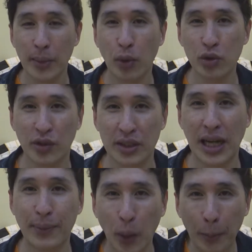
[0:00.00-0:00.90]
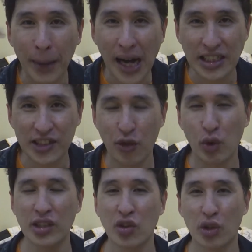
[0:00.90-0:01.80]
Most of the time, your mind is
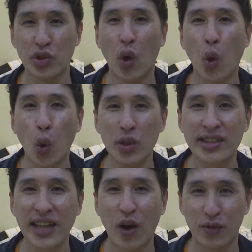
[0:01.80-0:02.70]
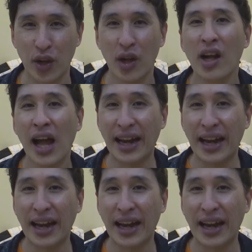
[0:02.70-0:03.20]
focused on your own self,